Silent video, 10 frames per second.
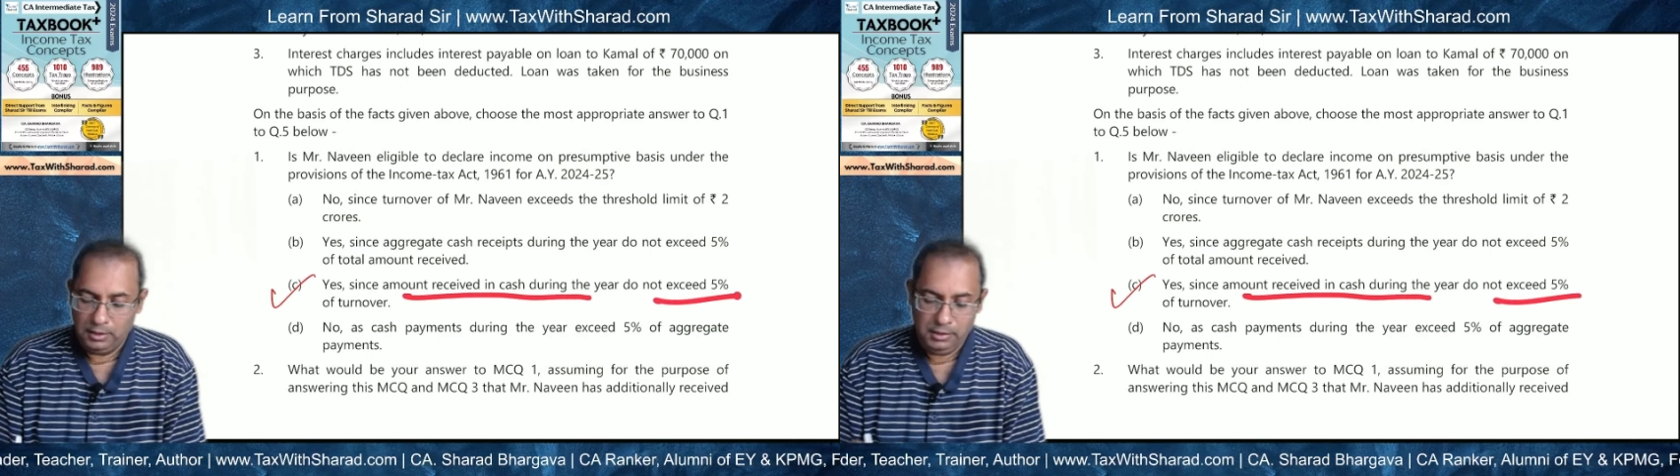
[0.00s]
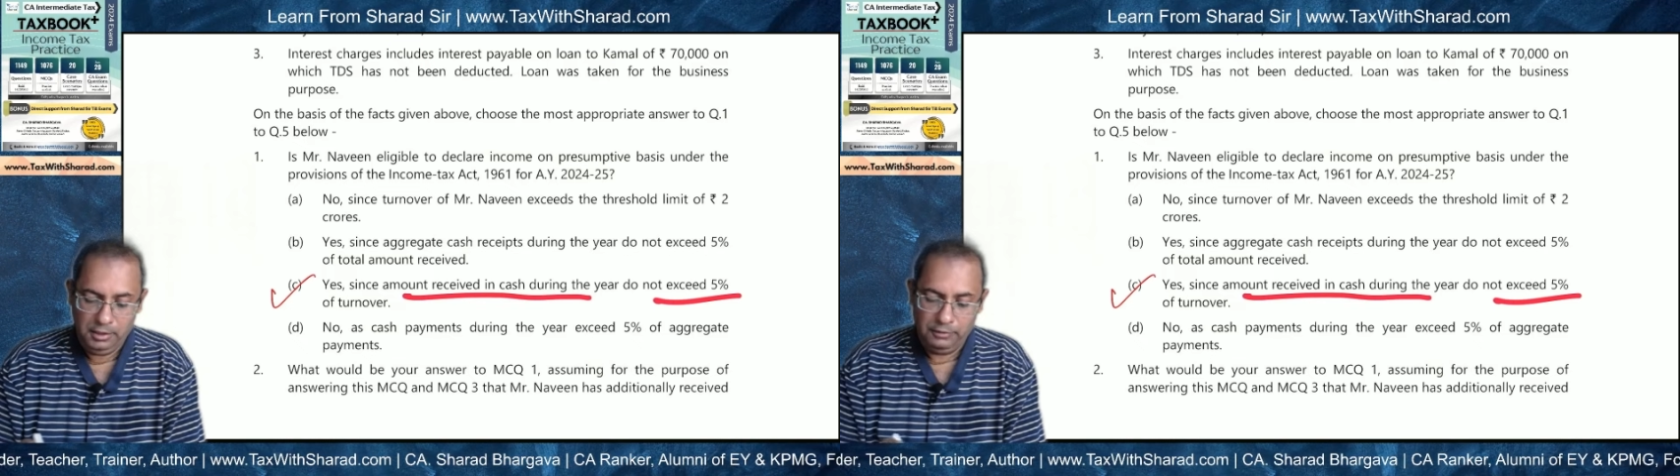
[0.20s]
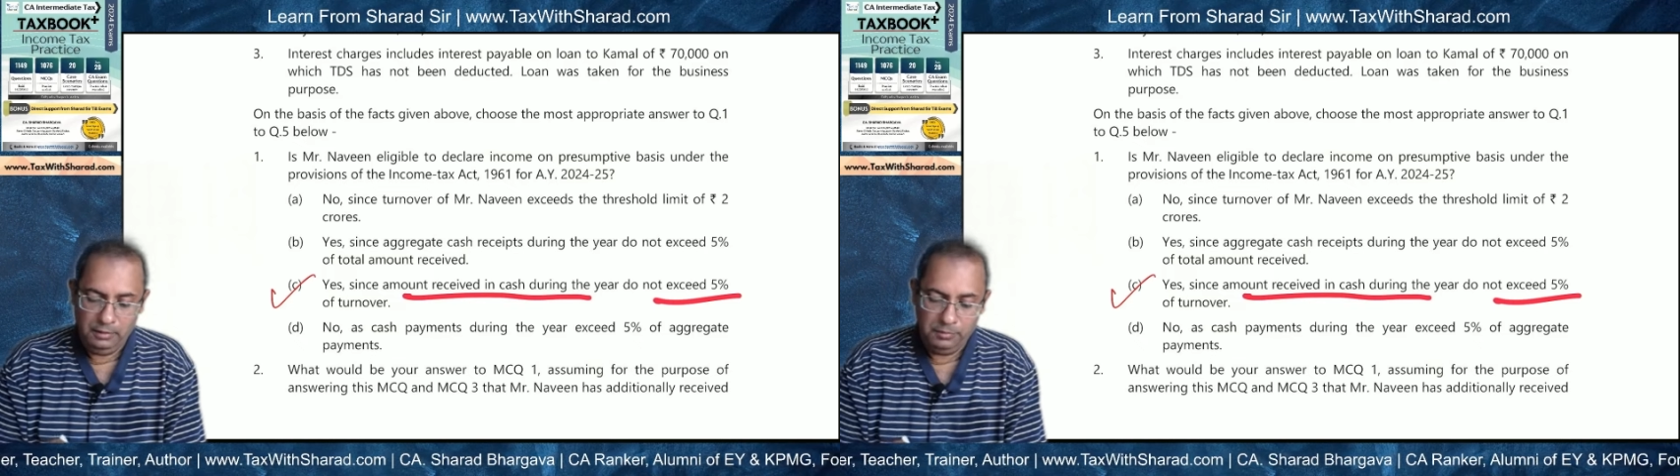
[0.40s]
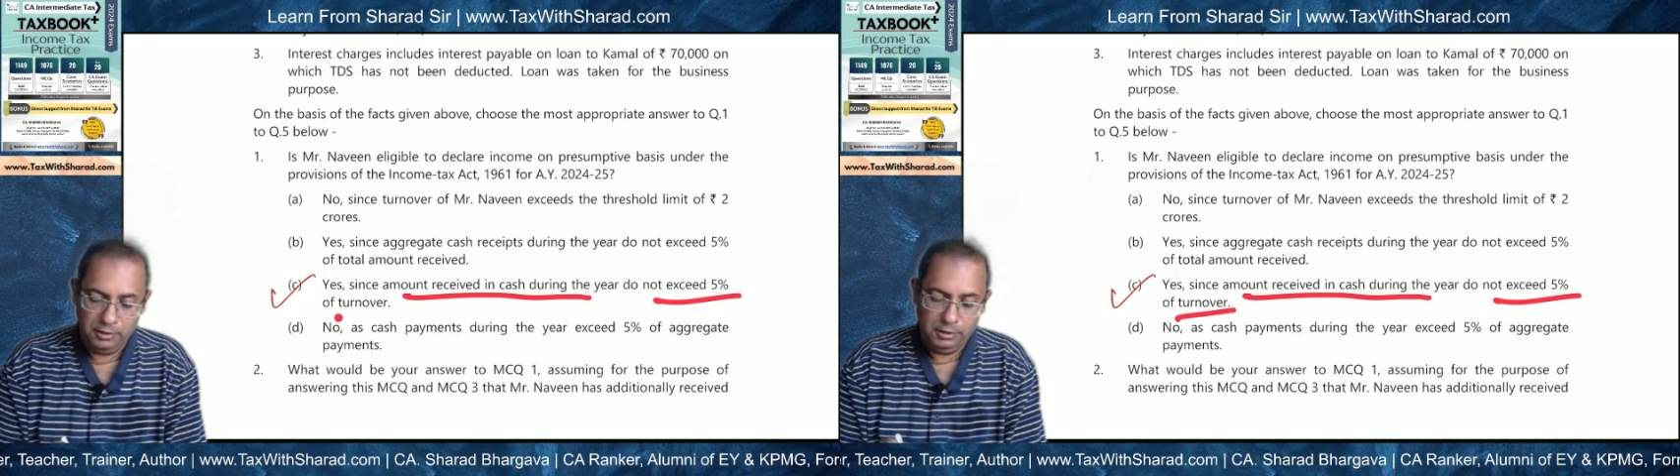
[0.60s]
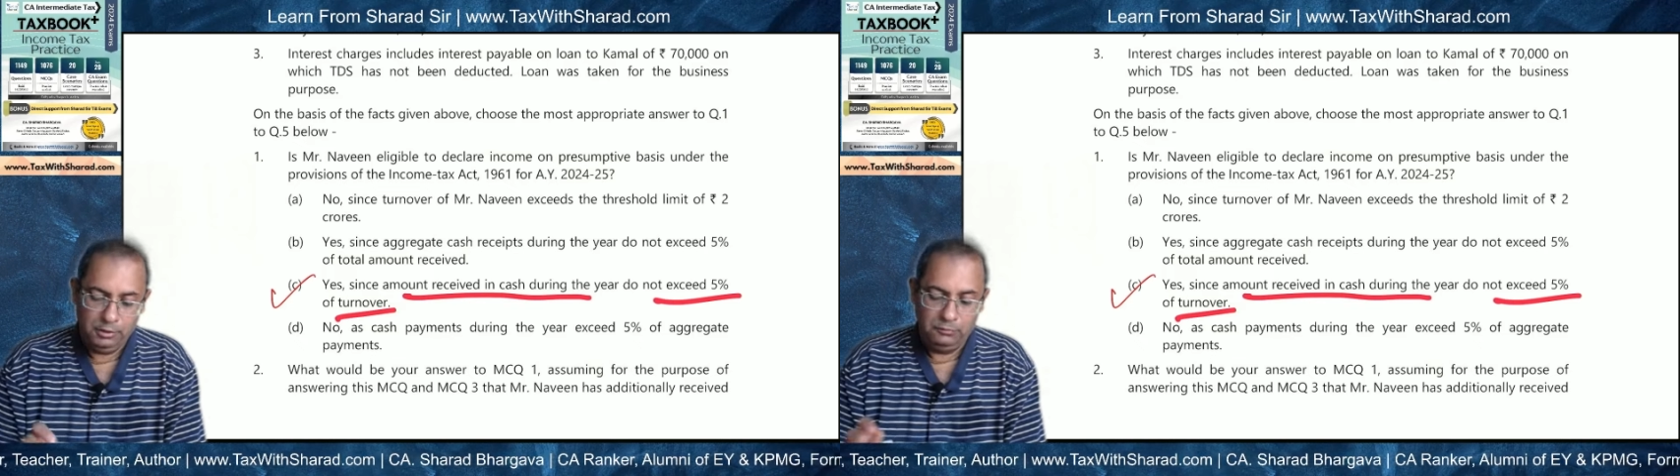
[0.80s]
exceed
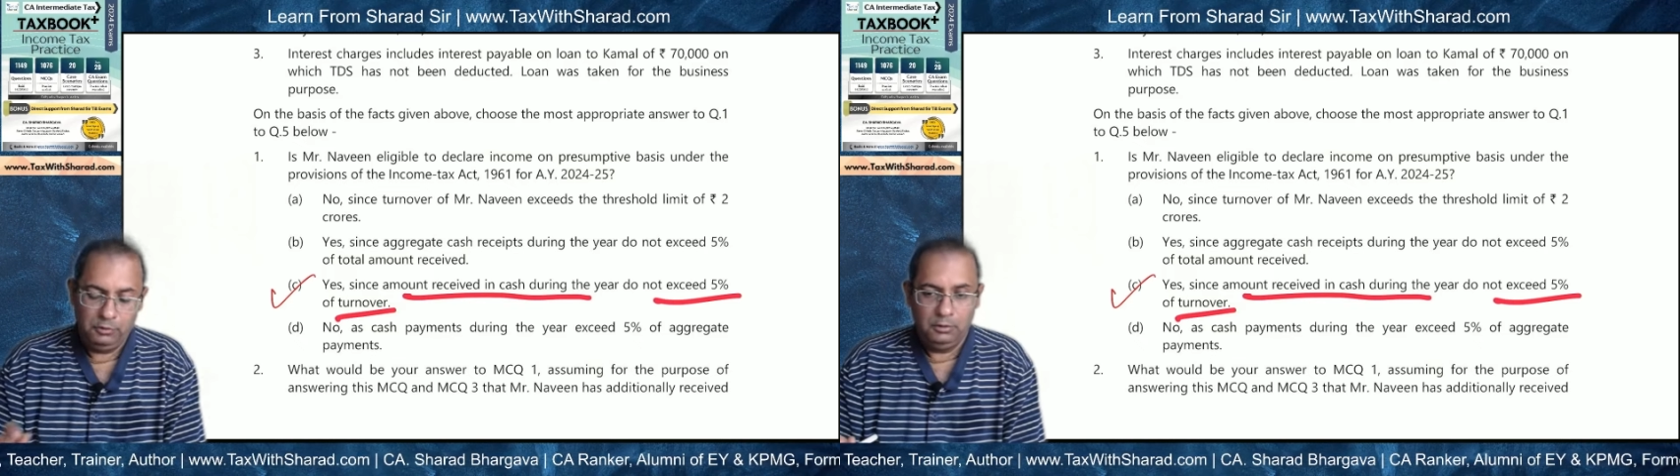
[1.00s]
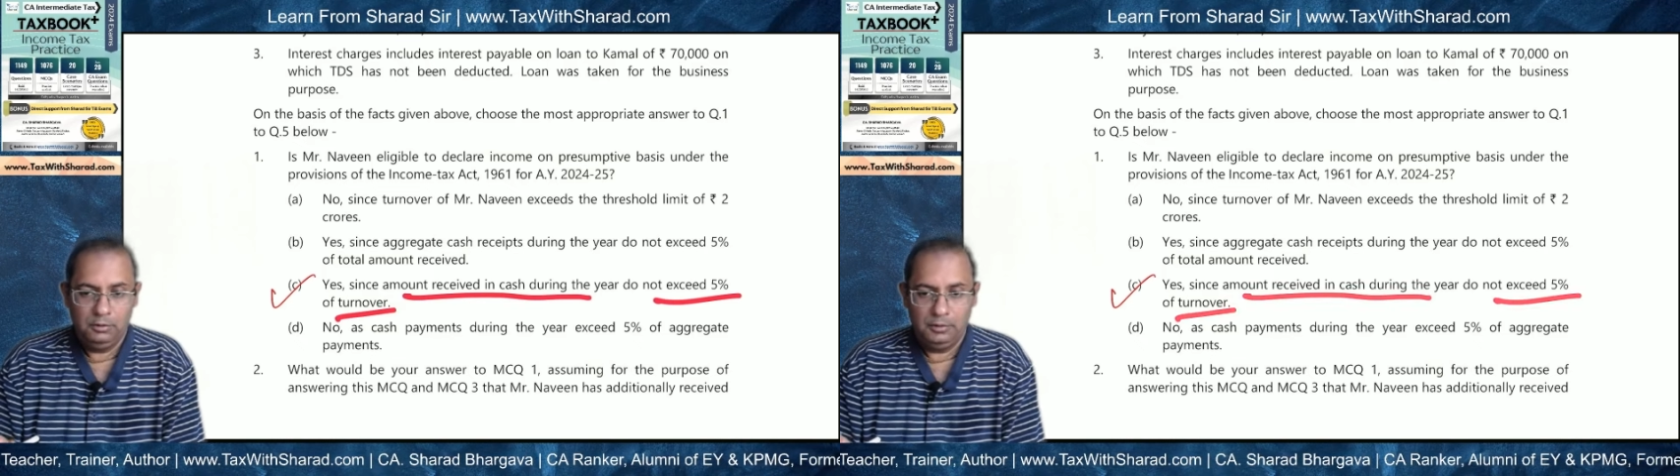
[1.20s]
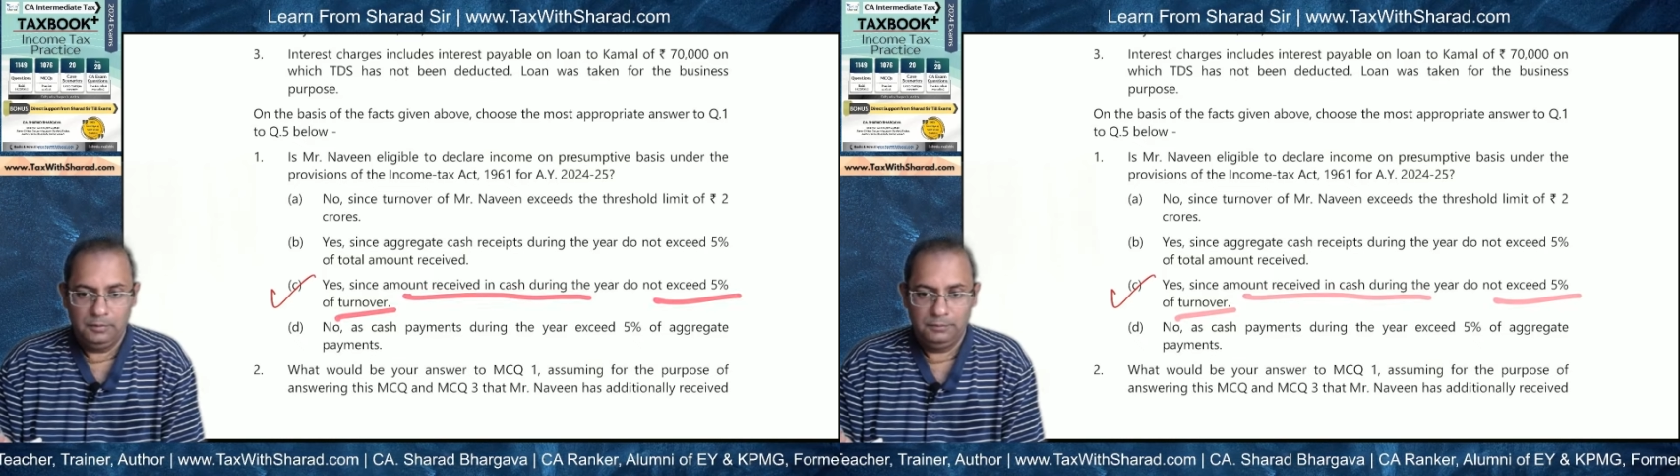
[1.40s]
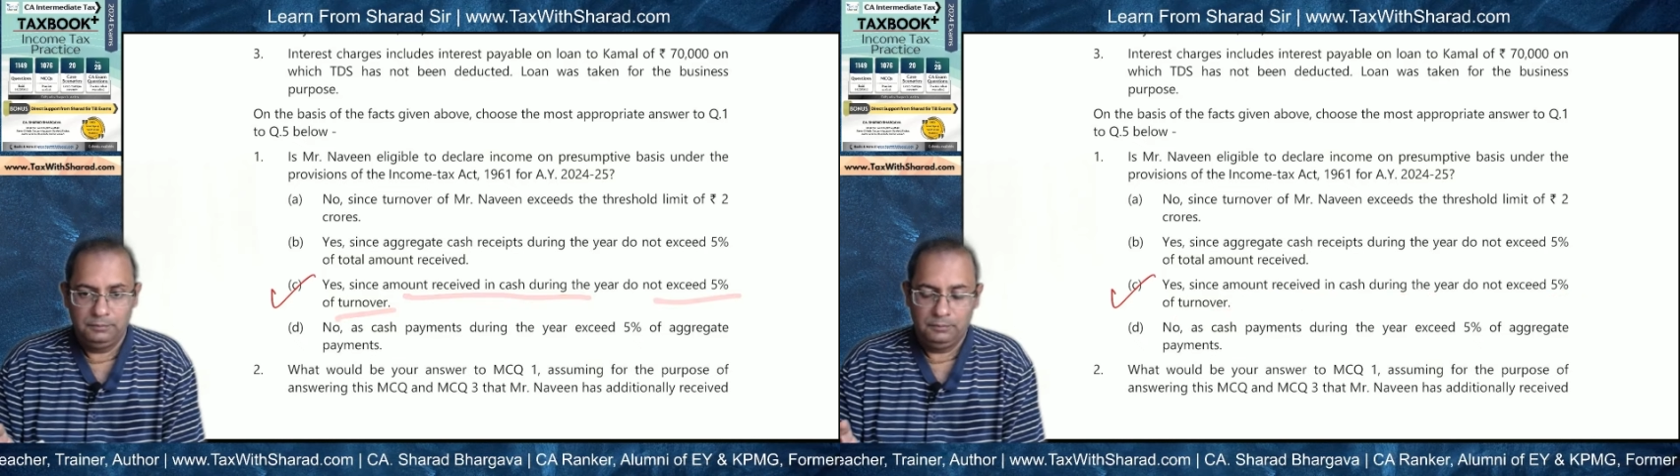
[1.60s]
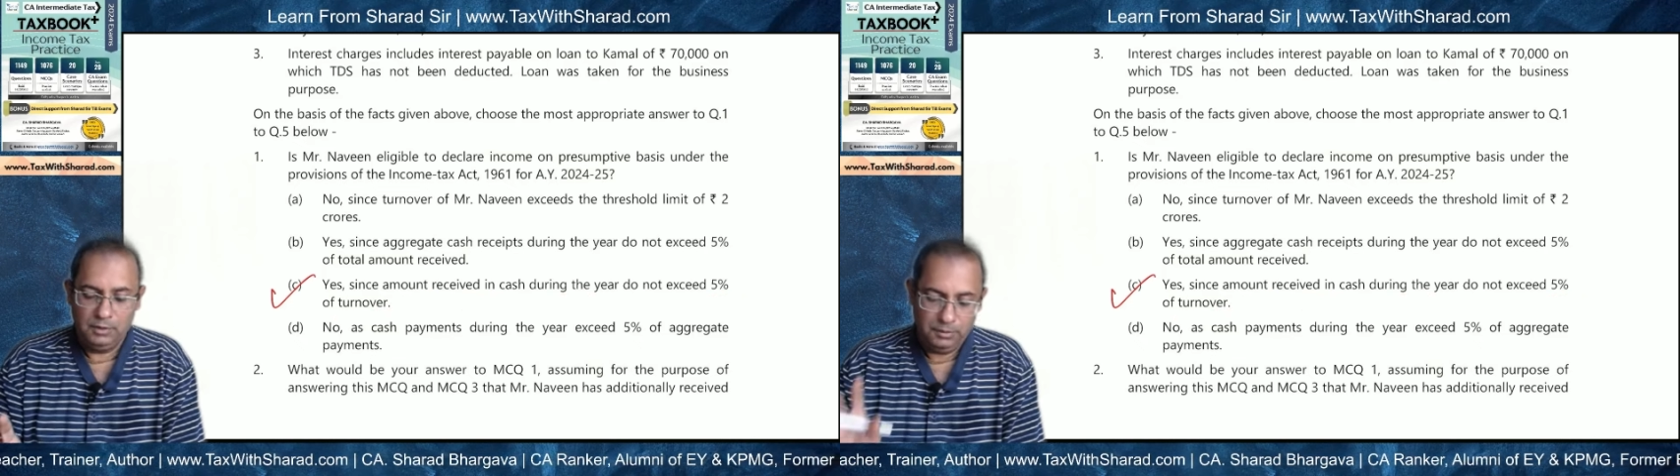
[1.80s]
5% of turnover.
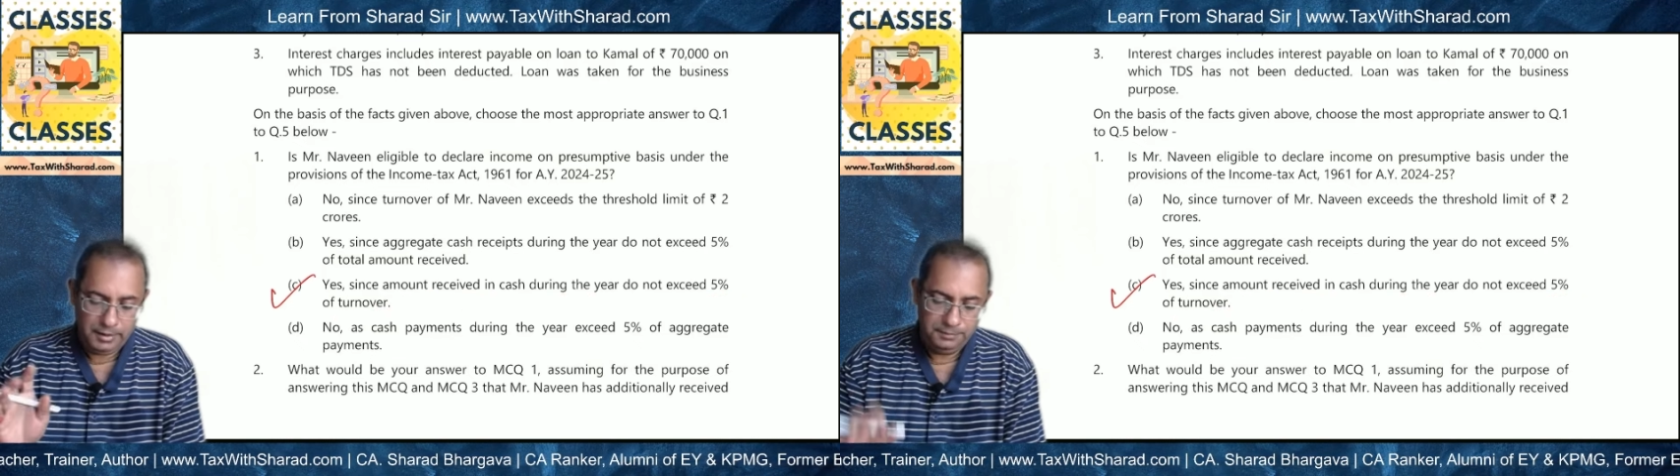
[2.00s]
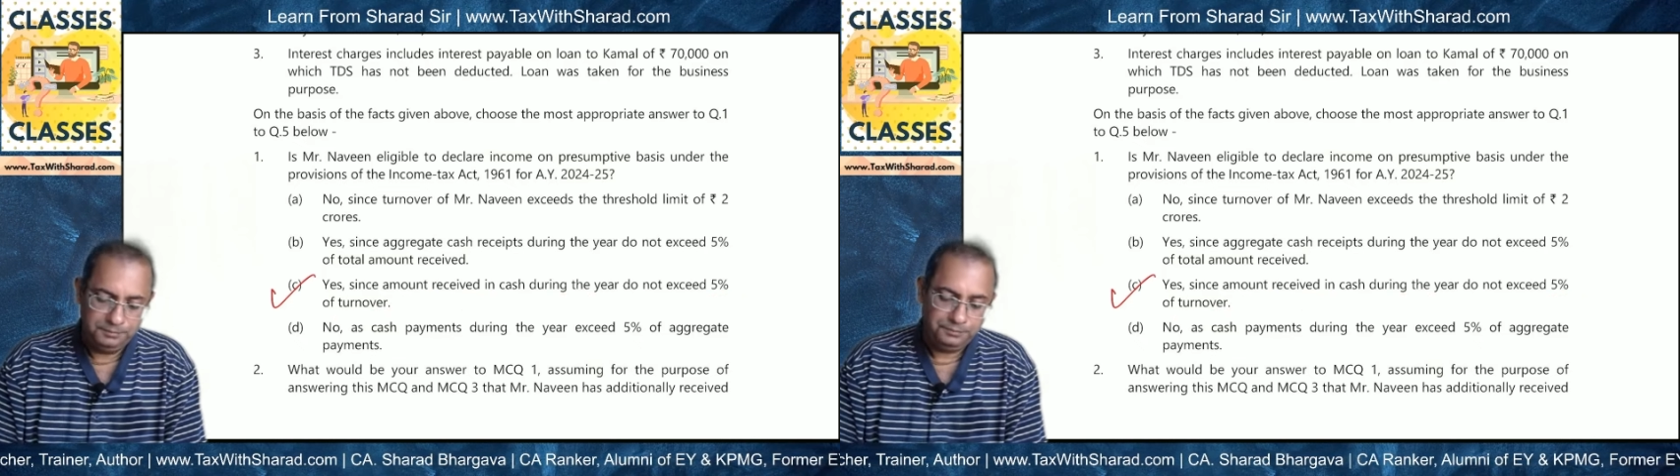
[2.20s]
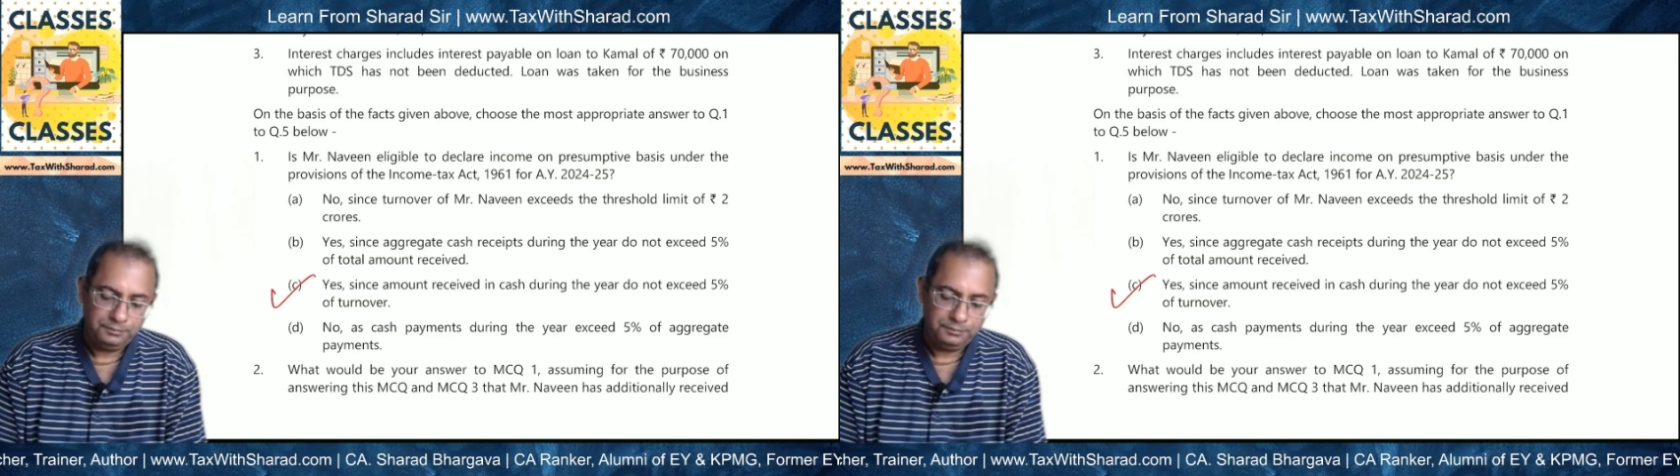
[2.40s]
Okay.